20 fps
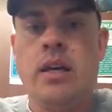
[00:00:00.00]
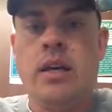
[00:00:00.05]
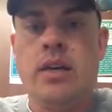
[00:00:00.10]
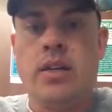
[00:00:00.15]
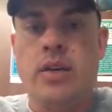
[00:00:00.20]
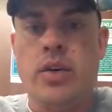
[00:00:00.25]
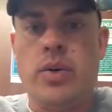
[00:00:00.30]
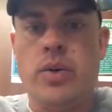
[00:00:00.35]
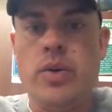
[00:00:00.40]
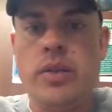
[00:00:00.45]

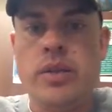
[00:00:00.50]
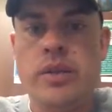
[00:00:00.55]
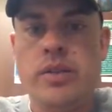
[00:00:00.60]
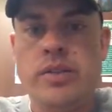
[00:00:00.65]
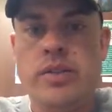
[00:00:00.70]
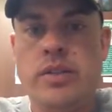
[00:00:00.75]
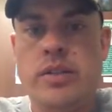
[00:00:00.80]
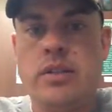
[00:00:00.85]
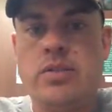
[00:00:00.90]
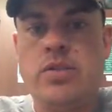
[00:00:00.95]
Hello,
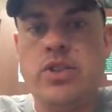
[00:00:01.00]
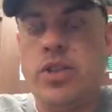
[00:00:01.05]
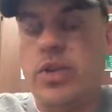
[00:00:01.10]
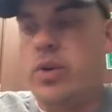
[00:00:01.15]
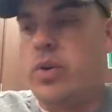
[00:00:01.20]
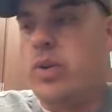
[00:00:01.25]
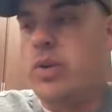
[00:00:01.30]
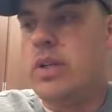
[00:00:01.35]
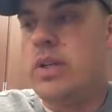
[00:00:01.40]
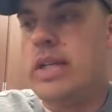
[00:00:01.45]

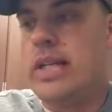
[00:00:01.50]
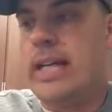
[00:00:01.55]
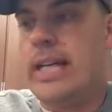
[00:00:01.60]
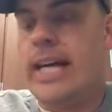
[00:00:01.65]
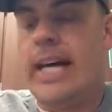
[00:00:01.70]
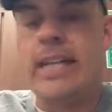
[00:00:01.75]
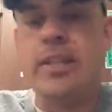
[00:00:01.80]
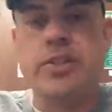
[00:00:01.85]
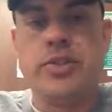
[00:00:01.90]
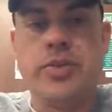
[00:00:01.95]
Joe.
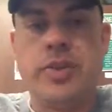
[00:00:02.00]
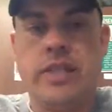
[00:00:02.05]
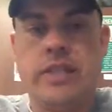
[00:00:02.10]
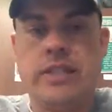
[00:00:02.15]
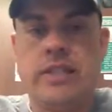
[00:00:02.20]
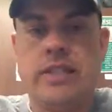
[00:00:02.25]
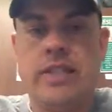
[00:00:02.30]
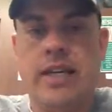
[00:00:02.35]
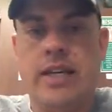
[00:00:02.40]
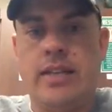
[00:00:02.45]
I just want
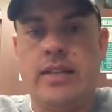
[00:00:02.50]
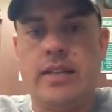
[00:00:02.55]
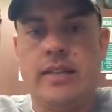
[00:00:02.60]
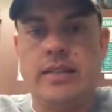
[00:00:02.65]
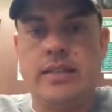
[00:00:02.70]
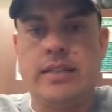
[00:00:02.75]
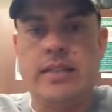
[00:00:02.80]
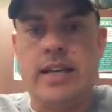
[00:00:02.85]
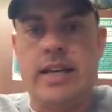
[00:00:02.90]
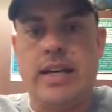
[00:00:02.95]
to take
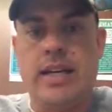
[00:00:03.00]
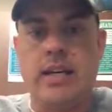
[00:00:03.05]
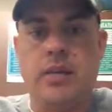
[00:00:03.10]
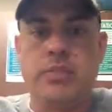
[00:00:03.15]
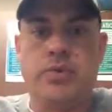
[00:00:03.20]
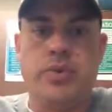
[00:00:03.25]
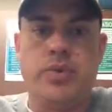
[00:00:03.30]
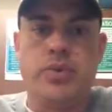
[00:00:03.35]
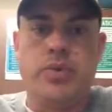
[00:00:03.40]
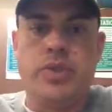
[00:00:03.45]
this
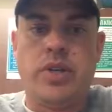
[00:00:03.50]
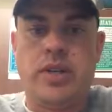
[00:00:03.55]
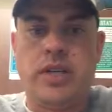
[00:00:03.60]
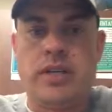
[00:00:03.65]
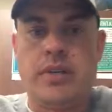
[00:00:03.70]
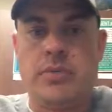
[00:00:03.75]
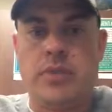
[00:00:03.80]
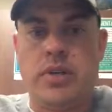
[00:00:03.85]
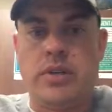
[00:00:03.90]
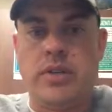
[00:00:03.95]
time to
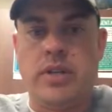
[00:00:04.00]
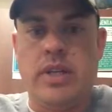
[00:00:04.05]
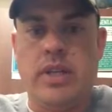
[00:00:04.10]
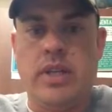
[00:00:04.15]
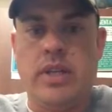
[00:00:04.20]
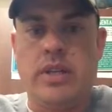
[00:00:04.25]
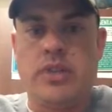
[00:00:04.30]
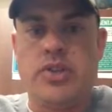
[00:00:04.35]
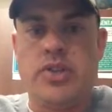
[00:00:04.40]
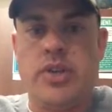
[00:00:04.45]
talk about
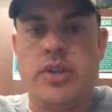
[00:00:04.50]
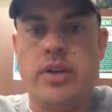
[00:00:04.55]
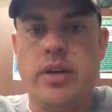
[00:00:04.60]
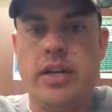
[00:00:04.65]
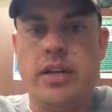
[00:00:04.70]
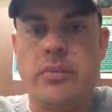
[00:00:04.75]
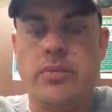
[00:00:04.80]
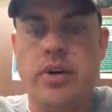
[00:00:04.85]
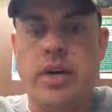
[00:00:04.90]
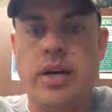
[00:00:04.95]
the
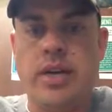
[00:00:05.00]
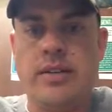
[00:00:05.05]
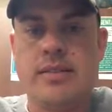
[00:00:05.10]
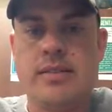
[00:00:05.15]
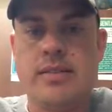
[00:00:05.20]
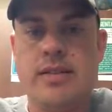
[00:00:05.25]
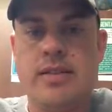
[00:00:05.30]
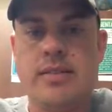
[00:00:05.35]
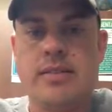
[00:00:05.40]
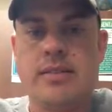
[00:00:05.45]
journey and
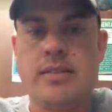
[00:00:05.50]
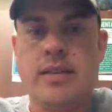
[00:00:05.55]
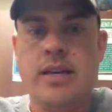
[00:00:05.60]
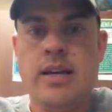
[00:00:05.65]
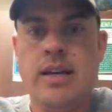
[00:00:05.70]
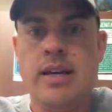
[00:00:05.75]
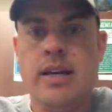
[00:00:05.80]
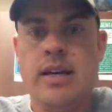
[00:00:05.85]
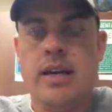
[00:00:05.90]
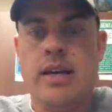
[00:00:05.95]
process
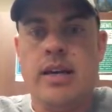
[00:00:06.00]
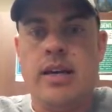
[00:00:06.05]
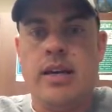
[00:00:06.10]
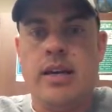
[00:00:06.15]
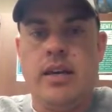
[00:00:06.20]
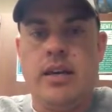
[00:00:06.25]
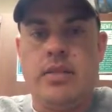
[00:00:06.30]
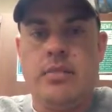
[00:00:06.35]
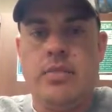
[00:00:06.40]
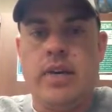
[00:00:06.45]

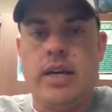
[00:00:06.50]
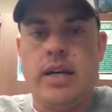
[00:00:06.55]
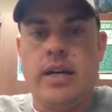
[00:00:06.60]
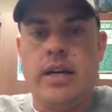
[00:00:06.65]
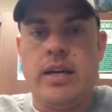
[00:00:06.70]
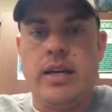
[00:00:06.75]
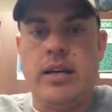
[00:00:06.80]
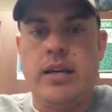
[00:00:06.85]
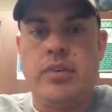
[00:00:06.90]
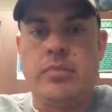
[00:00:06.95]
in
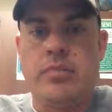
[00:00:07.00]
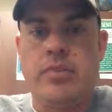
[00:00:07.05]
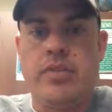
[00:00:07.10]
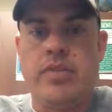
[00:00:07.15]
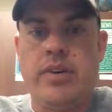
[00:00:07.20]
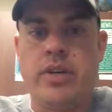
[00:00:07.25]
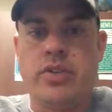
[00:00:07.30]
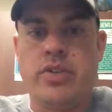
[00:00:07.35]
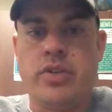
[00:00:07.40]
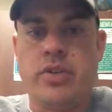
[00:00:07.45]
my
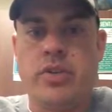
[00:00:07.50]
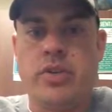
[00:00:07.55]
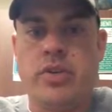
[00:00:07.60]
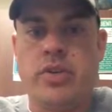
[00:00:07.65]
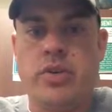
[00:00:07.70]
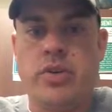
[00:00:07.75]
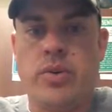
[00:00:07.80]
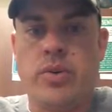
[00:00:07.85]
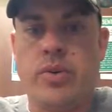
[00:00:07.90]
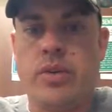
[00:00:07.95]
professional
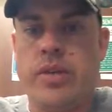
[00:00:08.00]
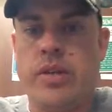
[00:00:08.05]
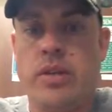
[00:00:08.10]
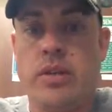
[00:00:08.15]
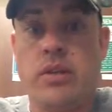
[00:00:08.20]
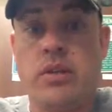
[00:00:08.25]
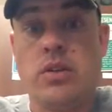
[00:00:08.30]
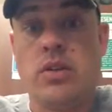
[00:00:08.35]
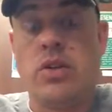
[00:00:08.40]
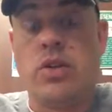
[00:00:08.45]
growth
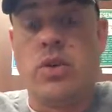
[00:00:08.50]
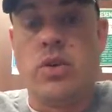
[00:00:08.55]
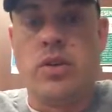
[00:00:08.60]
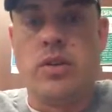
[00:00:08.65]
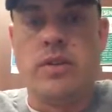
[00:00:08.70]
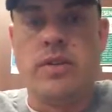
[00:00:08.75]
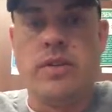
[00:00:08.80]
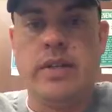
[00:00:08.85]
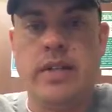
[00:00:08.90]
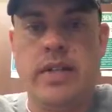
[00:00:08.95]

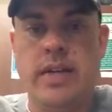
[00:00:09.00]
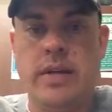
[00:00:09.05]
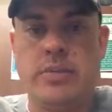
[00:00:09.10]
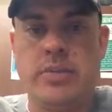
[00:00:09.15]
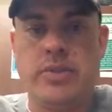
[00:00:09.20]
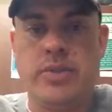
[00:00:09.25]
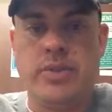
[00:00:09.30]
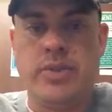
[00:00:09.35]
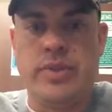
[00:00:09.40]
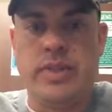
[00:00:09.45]
goal and
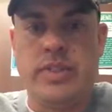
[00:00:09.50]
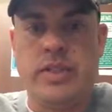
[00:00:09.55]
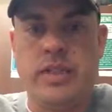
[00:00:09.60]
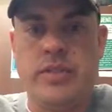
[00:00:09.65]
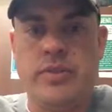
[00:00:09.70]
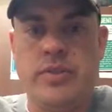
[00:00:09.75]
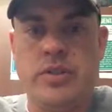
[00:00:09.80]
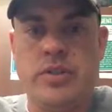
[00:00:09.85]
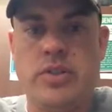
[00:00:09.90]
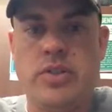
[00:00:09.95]

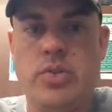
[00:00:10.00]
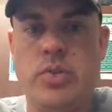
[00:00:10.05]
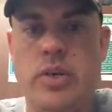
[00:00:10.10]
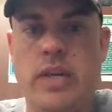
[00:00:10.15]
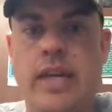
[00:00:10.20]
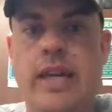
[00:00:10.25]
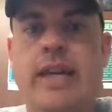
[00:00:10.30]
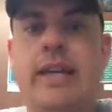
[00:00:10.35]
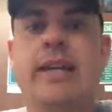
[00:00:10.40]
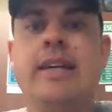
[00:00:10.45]
opportunity for the
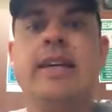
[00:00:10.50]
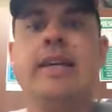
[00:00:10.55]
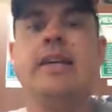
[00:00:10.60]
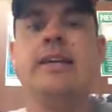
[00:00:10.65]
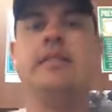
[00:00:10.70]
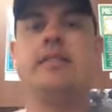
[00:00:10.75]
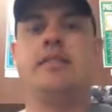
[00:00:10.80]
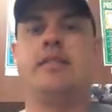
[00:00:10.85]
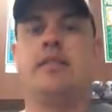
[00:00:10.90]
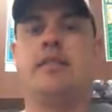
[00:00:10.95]

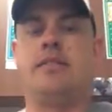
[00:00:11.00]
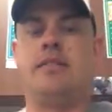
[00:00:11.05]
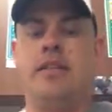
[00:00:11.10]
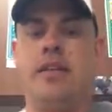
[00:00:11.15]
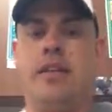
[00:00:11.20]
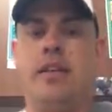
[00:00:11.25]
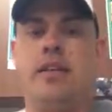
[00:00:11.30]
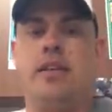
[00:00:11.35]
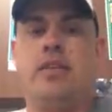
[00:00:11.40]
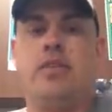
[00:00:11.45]

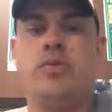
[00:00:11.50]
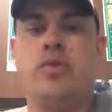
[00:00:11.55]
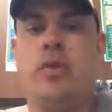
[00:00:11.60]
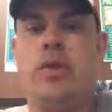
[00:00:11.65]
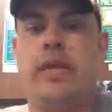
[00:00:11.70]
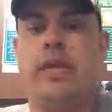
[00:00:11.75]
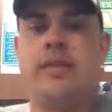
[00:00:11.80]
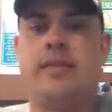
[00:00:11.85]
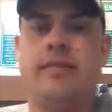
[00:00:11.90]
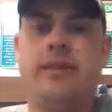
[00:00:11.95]

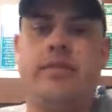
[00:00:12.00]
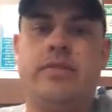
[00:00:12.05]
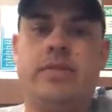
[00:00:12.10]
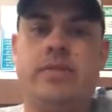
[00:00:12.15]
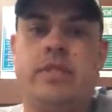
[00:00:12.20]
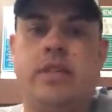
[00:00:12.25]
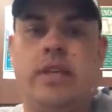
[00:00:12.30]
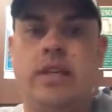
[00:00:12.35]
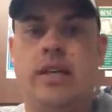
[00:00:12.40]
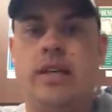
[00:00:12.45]

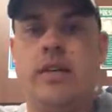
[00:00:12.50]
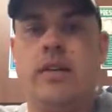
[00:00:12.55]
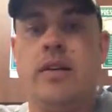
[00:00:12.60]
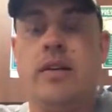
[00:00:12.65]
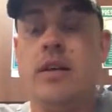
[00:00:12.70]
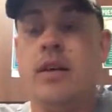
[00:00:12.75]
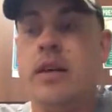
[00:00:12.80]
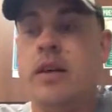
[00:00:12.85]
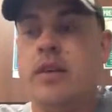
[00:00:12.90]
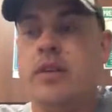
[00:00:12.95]
2016-2017
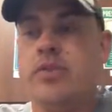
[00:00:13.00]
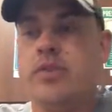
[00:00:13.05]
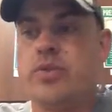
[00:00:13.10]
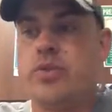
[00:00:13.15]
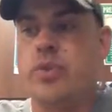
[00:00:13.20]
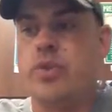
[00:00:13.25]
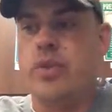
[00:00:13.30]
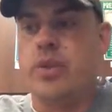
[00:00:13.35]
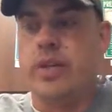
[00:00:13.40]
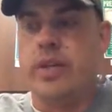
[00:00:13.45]

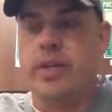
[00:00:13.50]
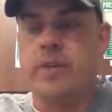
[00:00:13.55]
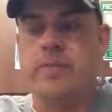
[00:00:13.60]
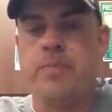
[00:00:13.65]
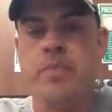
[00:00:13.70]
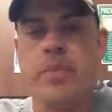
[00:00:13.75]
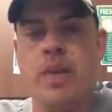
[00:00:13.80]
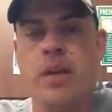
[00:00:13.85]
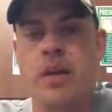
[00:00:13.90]
school year.